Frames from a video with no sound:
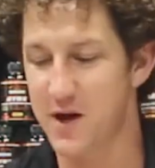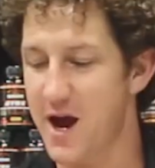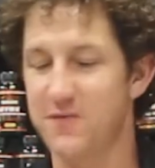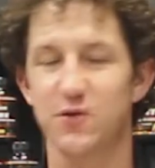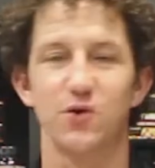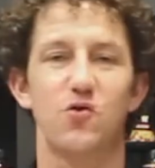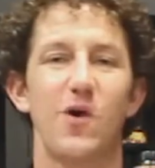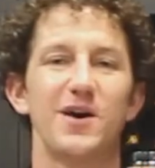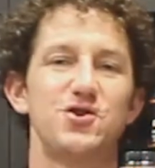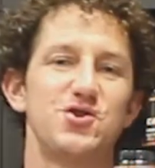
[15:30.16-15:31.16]
We have your
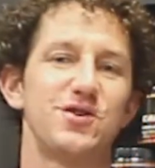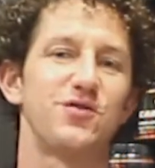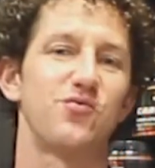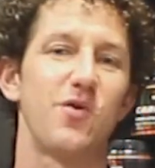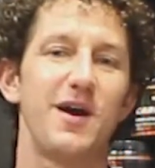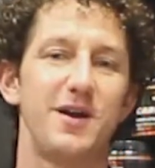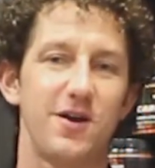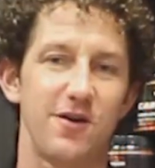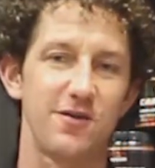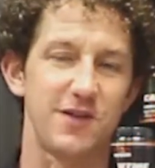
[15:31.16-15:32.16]
questions right
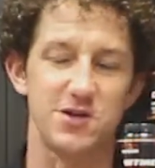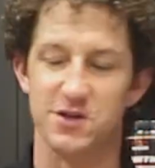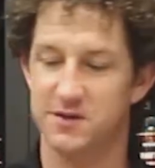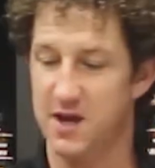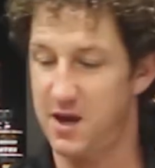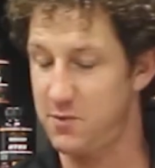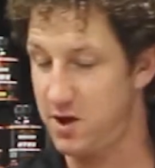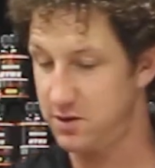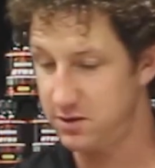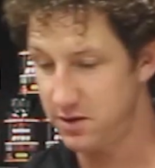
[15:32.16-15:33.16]
here that just came
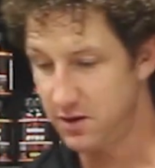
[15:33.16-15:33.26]
in.